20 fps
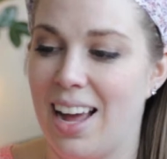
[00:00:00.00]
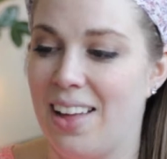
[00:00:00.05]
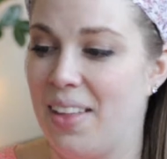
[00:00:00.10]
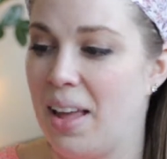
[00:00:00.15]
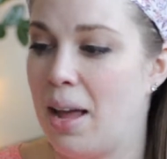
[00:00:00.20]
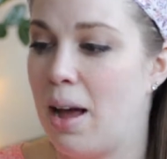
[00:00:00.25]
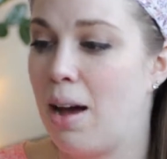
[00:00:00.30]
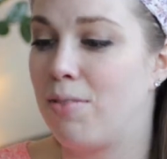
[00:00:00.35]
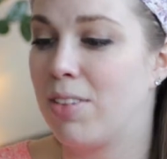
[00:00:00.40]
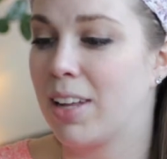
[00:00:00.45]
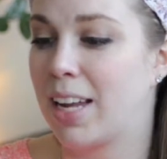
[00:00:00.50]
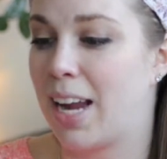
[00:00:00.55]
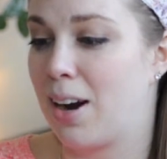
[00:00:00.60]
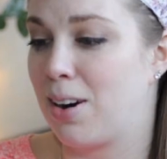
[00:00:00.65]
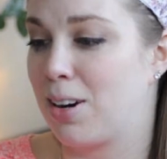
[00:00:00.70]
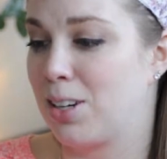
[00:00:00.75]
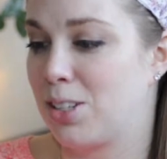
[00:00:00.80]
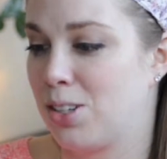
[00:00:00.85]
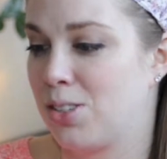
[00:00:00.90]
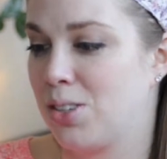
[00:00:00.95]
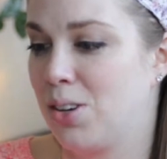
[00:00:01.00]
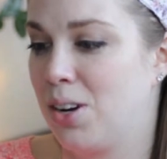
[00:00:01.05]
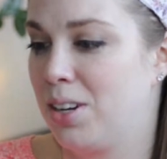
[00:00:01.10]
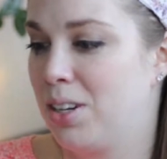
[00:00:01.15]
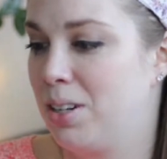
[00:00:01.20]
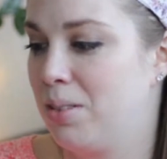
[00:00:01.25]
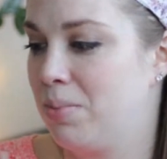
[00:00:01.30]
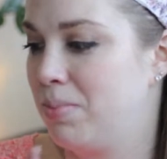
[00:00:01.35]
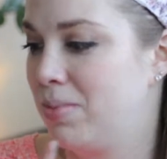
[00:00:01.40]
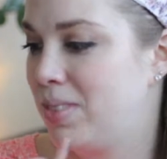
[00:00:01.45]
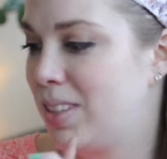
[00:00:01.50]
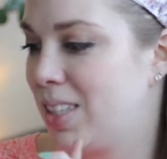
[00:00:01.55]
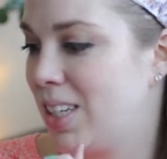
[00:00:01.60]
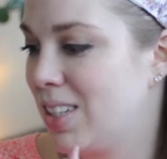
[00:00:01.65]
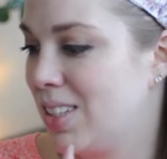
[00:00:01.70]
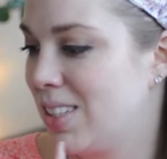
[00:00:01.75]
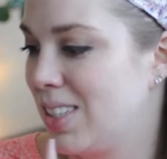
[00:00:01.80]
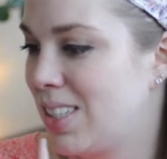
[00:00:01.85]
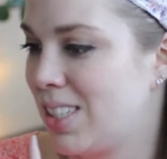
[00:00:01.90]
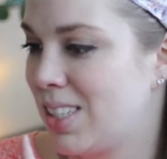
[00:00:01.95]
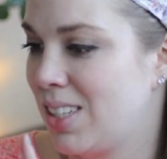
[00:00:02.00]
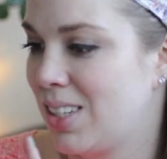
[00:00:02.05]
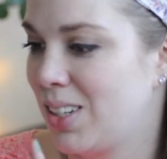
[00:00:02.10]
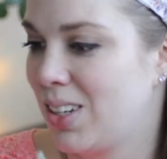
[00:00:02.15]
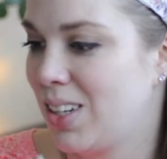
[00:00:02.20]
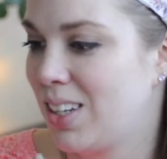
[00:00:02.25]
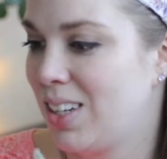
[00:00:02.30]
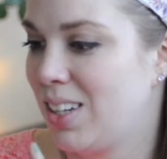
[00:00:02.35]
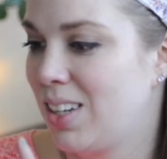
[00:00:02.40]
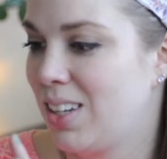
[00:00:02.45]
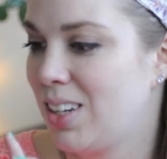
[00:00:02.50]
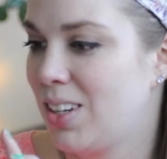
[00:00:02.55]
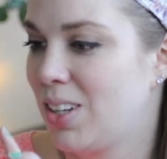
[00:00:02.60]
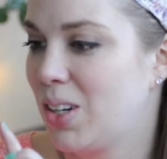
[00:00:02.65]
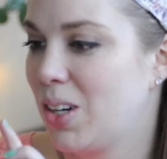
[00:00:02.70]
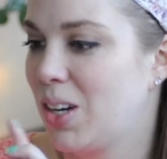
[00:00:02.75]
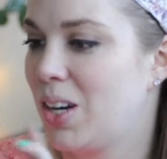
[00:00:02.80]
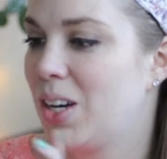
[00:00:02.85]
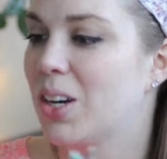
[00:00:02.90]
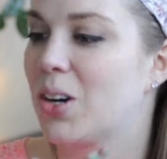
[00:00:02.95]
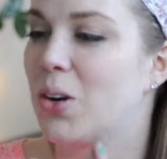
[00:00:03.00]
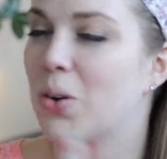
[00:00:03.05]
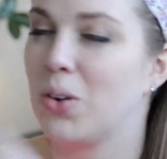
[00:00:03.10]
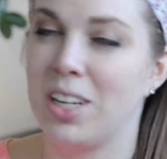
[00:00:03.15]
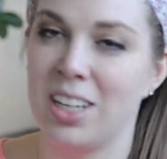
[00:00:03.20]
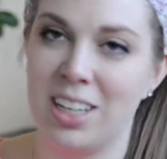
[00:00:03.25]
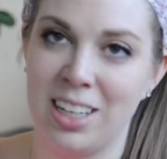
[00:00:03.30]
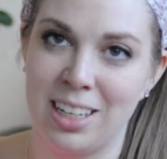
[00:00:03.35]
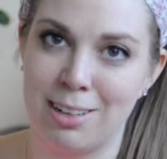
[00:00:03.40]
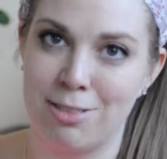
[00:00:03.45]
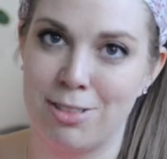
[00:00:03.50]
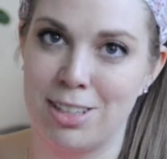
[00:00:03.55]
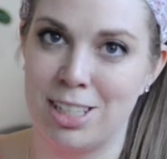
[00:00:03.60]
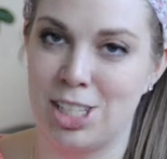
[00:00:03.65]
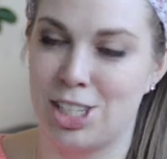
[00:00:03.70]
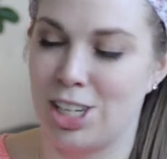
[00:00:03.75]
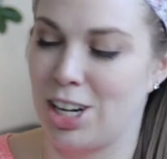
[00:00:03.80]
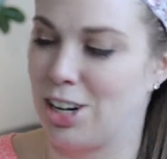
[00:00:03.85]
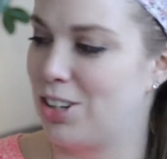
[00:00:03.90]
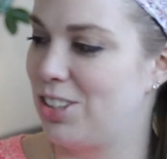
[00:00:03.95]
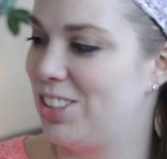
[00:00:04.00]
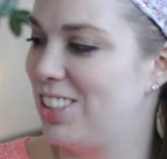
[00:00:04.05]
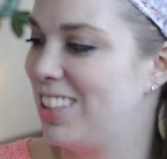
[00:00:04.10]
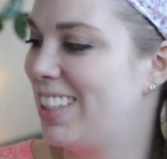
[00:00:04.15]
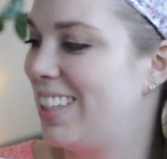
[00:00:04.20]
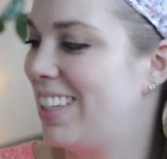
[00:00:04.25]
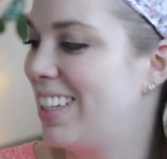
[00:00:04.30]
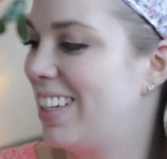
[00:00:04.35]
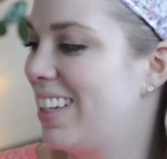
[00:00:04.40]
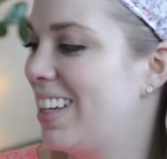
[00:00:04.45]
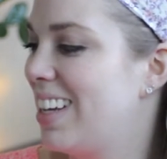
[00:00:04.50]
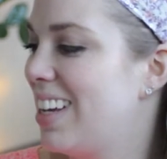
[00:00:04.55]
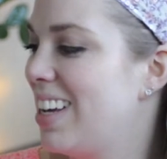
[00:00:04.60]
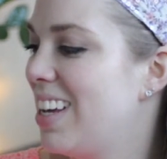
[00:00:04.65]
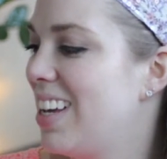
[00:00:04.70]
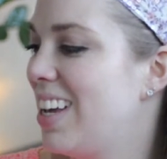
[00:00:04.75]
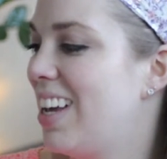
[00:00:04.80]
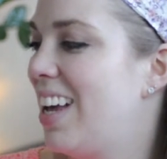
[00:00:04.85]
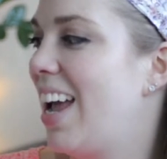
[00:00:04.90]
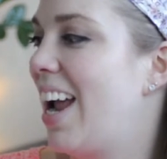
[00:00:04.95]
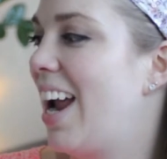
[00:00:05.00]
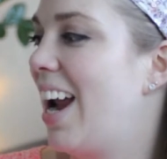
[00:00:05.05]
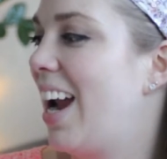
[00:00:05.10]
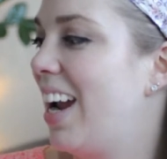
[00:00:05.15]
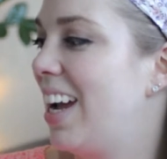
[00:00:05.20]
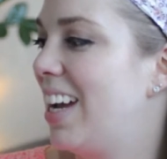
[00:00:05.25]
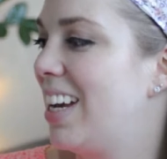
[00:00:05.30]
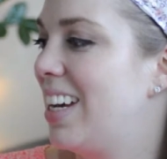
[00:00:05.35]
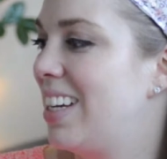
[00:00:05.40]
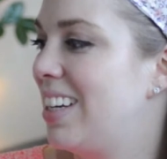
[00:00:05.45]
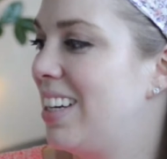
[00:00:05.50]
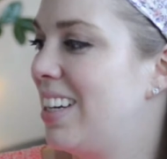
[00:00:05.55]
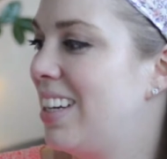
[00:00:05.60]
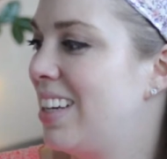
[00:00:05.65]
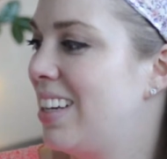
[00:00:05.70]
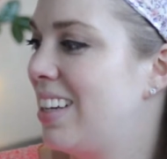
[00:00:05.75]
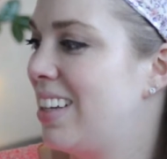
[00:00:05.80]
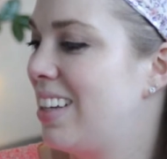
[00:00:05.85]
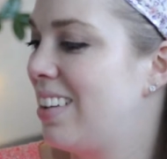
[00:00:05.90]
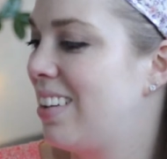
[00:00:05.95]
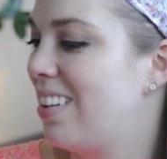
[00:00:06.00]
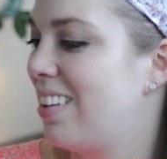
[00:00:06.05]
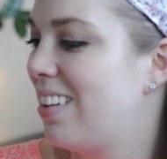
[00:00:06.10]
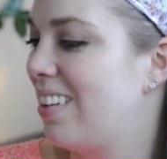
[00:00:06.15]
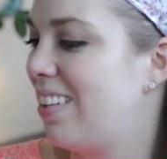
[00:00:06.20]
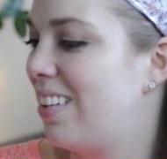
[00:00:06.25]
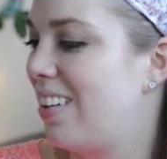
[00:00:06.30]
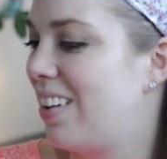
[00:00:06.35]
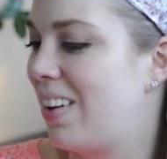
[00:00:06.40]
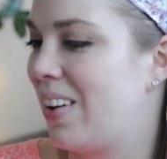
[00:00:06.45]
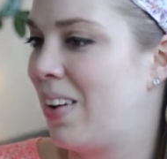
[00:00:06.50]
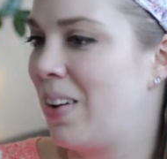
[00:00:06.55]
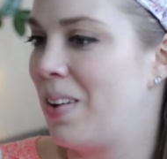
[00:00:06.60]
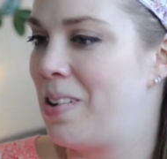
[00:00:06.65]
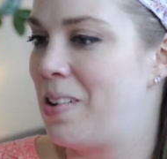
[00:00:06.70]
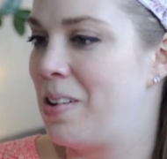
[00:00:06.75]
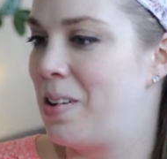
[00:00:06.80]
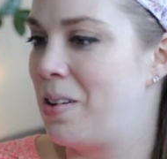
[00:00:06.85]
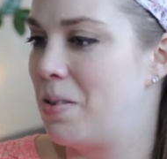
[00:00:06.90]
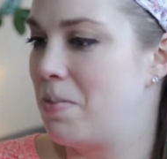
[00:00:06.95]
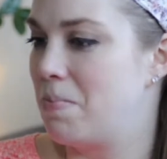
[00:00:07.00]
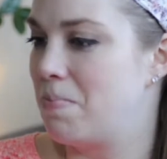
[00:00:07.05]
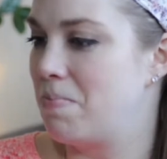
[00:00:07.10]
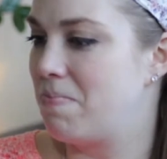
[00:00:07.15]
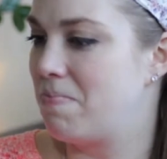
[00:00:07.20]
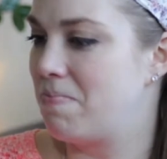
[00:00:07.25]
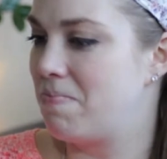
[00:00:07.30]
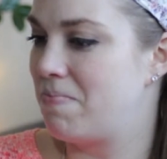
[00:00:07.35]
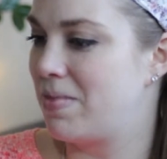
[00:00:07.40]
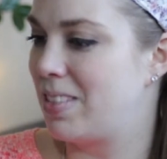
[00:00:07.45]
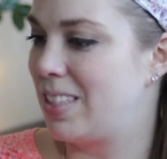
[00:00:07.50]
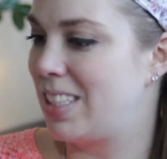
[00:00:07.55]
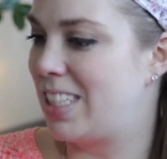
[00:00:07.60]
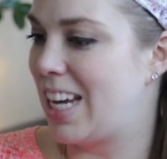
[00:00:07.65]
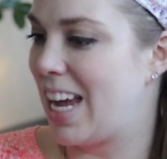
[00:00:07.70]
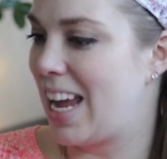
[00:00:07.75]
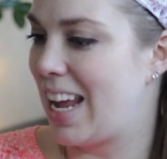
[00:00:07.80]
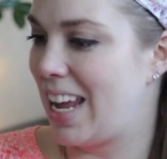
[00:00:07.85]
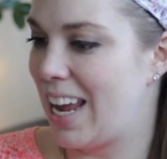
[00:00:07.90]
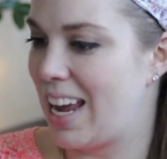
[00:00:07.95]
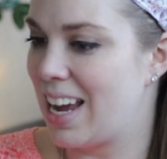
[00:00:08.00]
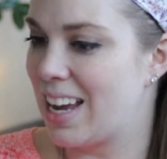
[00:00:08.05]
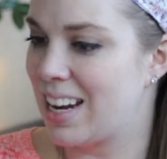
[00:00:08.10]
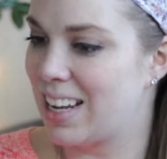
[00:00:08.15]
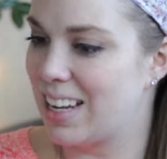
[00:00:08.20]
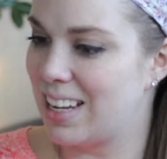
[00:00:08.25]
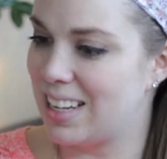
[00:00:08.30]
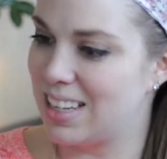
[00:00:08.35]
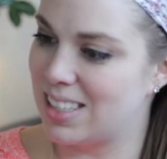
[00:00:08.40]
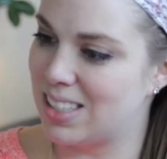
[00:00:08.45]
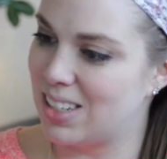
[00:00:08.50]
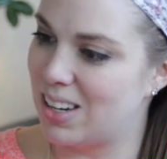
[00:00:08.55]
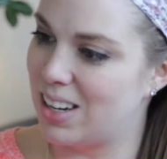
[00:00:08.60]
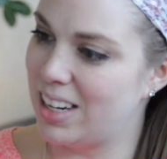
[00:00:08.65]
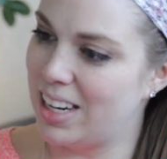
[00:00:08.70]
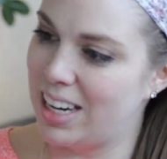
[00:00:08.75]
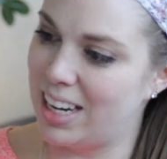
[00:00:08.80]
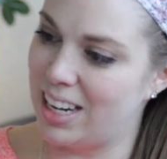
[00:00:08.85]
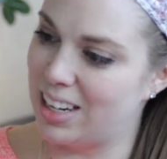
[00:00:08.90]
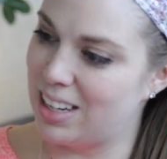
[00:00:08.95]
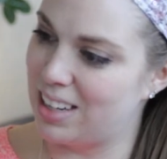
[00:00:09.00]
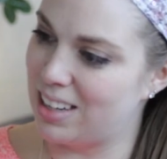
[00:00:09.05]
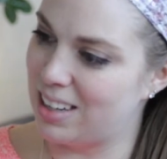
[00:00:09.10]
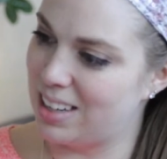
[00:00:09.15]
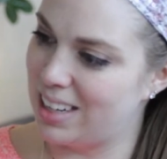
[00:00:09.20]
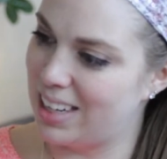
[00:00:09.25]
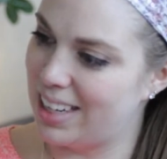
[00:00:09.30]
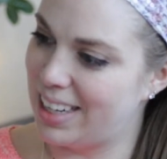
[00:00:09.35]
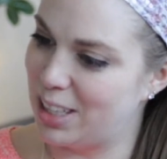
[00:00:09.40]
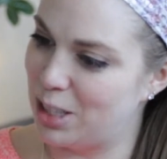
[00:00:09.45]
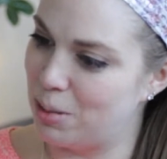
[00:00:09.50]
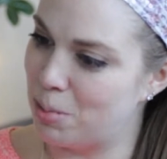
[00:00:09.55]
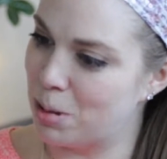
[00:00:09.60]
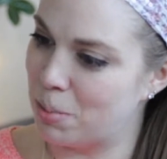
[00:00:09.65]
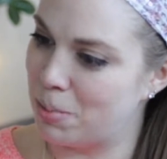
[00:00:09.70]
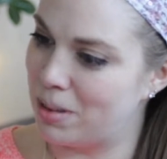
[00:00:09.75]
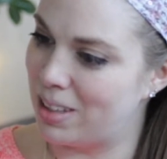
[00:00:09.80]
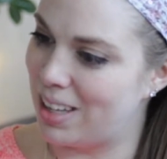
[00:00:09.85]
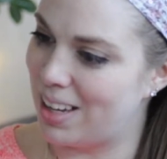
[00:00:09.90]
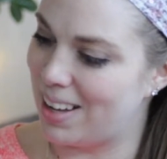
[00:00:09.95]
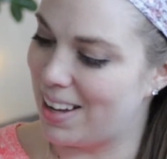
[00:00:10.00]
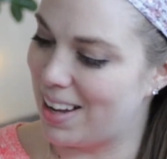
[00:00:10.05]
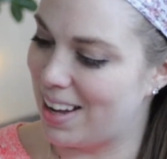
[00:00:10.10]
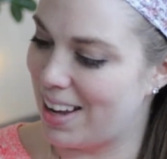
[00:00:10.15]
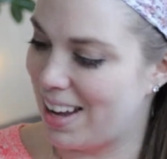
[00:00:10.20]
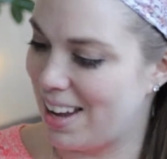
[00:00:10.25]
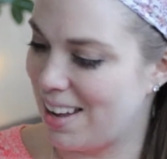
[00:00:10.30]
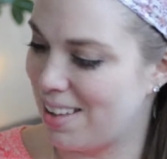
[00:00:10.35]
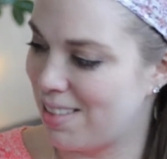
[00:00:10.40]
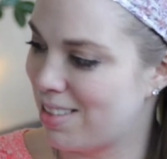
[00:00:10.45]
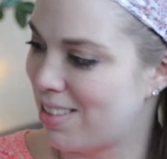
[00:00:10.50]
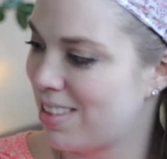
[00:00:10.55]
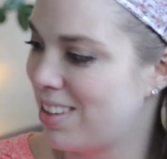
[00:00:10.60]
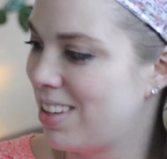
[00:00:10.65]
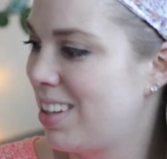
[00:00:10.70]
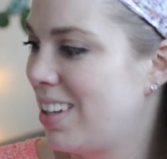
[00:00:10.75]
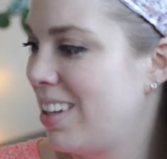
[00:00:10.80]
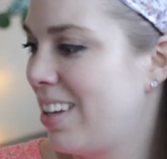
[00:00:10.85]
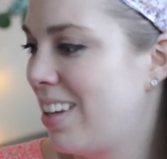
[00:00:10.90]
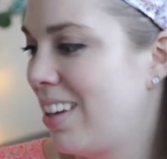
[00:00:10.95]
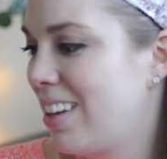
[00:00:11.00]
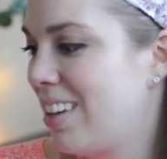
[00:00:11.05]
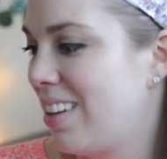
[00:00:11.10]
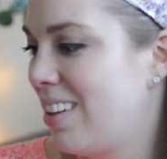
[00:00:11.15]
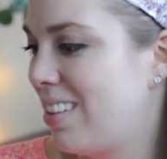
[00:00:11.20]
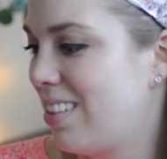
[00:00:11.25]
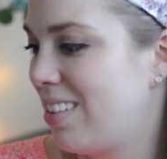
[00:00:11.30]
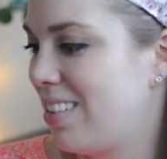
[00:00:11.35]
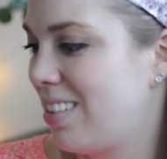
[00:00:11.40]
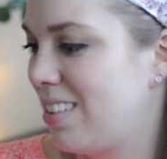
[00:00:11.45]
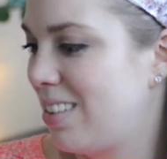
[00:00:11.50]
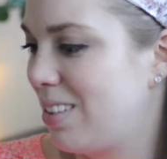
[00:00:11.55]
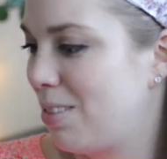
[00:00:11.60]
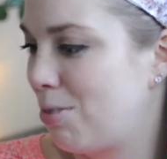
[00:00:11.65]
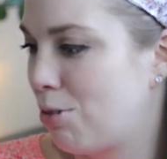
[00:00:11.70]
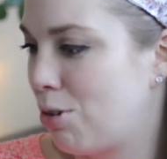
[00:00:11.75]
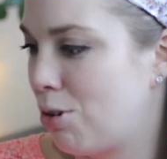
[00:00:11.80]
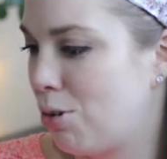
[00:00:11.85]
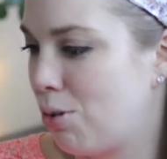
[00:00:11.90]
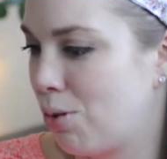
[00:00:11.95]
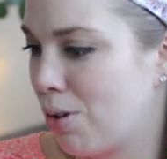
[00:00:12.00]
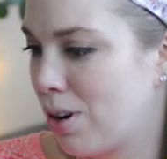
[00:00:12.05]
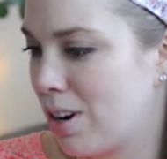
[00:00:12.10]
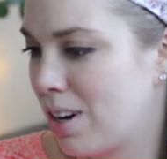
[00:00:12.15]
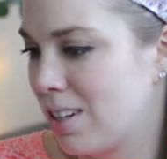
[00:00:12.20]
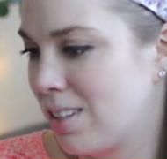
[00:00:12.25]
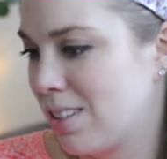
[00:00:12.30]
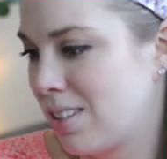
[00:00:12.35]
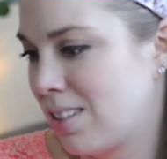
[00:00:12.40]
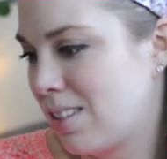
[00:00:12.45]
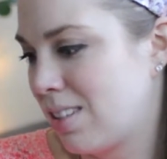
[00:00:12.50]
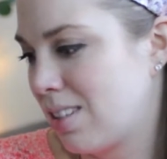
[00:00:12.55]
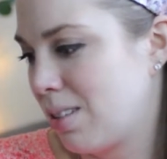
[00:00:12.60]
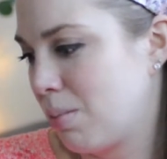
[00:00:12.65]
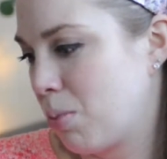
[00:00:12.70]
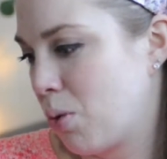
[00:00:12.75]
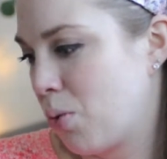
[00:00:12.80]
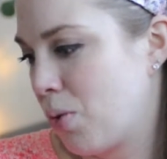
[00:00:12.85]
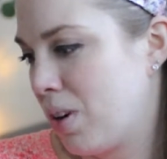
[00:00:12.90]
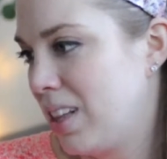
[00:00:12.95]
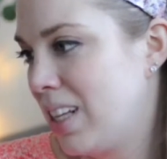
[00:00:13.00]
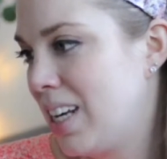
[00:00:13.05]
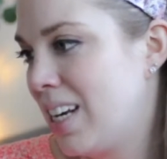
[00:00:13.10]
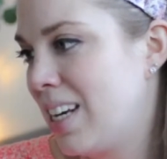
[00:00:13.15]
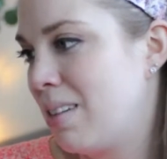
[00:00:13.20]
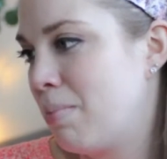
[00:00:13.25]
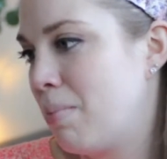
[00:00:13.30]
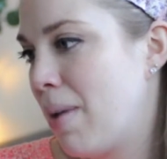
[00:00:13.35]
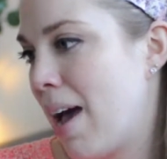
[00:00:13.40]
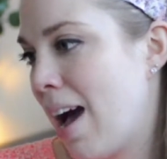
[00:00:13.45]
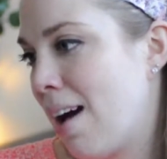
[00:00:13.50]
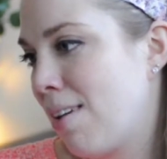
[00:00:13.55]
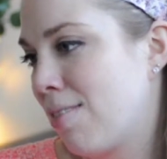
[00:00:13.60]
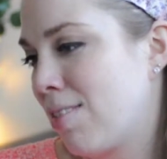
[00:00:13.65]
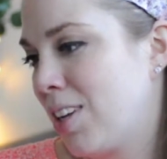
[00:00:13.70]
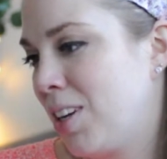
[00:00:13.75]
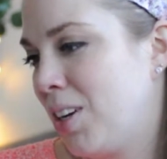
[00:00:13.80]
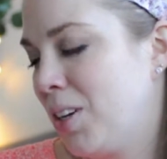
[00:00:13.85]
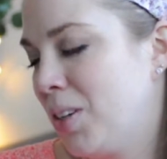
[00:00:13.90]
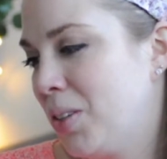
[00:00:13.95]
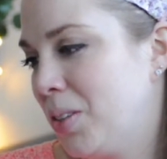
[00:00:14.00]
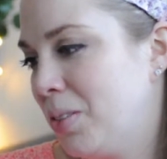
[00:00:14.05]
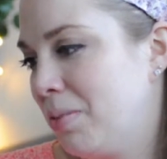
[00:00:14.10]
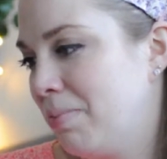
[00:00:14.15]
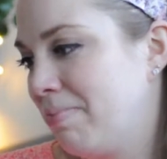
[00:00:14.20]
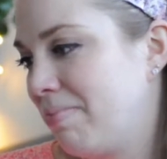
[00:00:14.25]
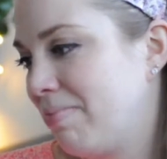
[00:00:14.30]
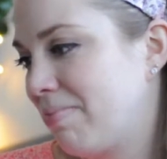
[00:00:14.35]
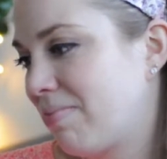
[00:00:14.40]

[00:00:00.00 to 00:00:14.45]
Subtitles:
and they have the characters on them. There's Cordelia Fitzgerald. Anne, Diana is on here, Gilbert Blythe, of course, Marilla and Matthew,